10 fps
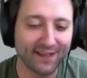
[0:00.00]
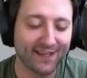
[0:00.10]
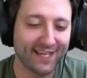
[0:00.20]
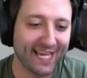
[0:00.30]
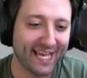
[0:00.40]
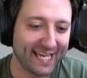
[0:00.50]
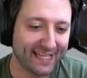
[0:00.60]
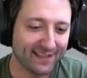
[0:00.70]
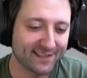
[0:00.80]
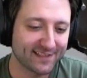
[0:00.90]

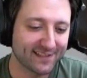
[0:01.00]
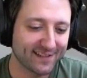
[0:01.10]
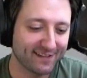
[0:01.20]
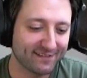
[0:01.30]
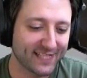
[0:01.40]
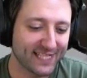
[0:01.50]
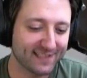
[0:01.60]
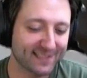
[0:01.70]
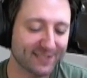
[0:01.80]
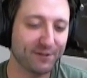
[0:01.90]
and
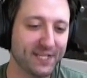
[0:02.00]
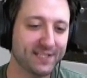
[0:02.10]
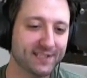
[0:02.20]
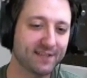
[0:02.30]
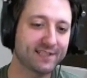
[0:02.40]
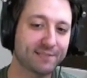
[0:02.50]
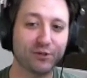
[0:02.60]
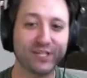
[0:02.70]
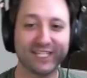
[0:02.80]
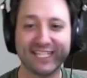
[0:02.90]
he's
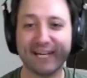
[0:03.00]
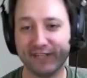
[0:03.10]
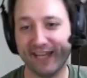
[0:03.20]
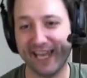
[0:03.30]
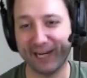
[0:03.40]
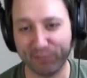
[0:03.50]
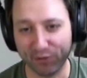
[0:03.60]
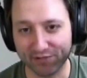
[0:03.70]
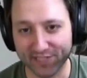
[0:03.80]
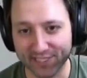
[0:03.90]
pretty adept at Angry
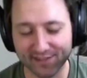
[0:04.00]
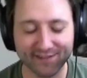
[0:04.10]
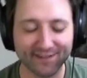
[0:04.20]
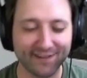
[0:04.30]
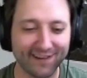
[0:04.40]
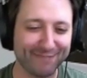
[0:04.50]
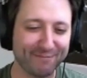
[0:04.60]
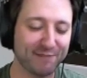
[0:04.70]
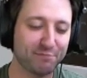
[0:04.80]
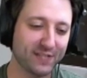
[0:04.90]
Birds,
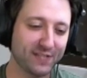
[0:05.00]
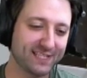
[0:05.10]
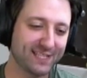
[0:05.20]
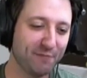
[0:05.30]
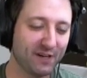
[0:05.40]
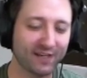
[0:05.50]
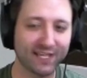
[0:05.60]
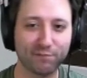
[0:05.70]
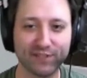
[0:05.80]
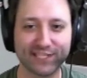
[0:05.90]
and he plays, you know,
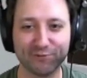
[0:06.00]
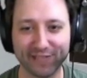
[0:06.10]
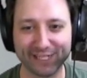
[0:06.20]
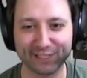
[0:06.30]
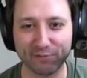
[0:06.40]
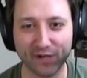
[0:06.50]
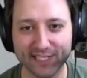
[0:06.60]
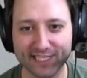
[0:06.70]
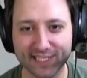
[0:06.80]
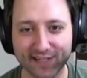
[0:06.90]
Monkey Preschool
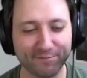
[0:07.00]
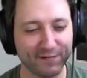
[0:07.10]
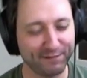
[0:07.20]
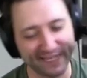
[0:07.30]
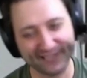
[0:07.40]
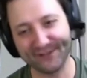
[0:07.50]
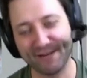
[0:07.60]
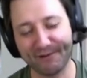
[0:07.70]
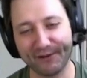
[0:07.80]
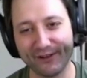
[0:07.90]
Lunchbox, but he mastered
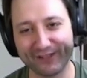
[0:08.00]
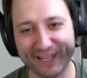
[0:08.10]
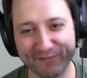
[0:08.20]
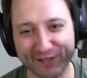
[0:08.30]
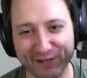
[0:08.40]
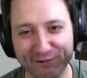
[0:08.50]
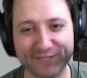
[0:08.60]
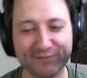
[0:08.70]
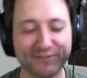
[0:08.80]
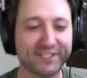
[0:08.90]
that one a long time ago.
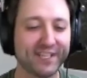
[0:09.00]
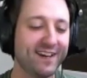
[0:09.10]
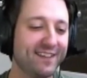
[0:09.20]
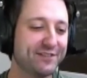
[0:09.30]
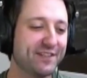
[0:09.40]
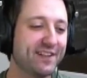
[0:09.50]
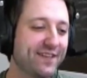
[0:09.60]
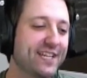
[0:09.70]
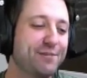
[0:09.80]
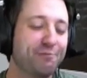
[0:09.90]
And so there's lots
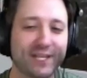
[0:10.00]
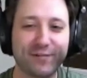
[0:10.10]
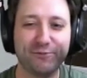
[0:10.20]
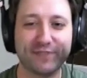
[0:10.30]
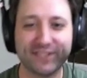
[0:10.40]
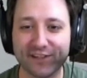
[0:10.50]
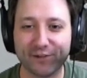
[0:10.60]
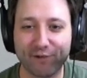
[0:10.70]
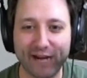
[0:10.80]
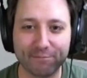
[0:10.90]
of actually really cool
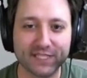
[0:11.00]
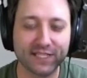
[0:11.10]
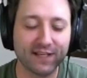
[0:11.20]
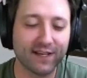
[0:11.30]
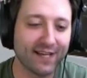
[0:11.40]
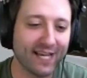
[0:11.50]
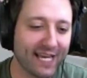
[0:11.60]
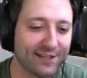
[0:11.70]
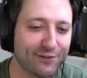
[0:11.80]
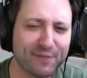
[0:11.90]
toddler apps,
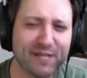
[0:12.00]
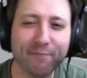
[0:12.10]
and you'd be